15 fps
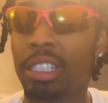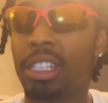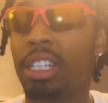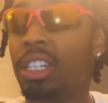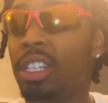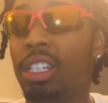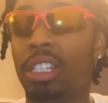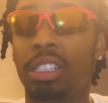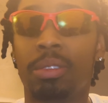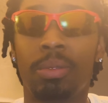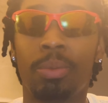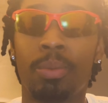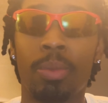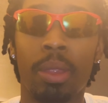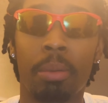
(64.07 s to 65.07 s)
see nothing.
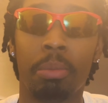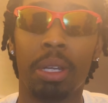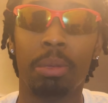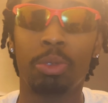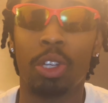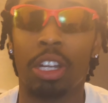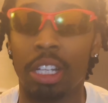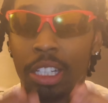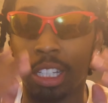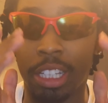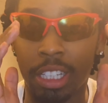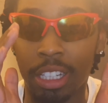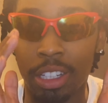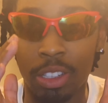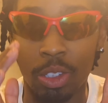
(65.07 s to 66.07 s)
But I'm trying to look
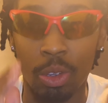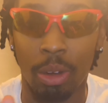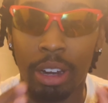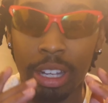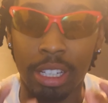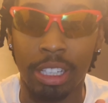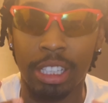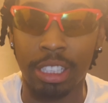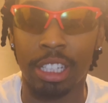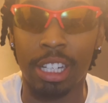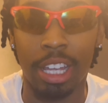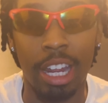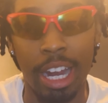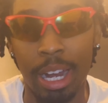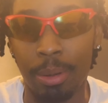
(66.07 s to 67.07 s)
directly into the
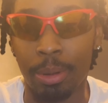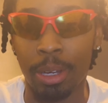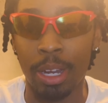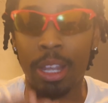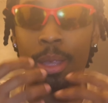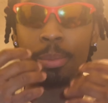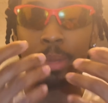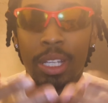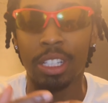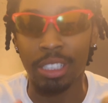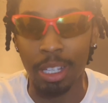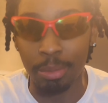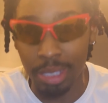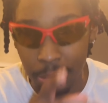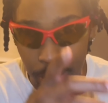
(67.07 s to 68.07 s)
camera because
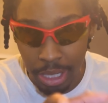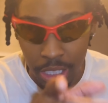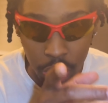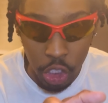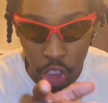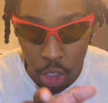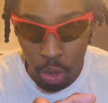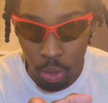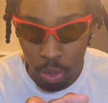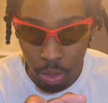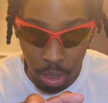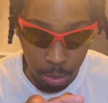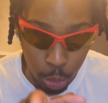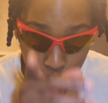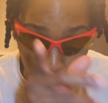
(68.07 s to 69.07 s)
I'm speaking to you.
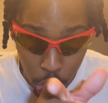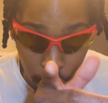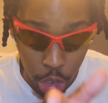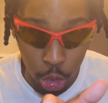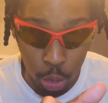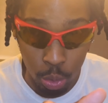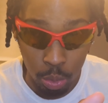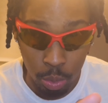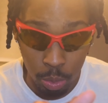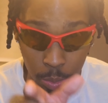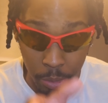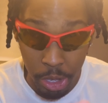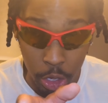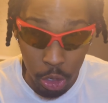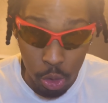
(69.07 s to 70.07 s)
I'm talking to you.
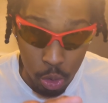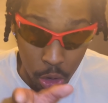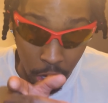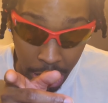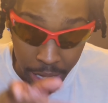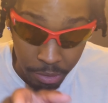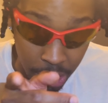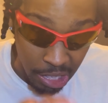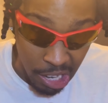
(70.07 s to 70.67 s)
Me and you are having a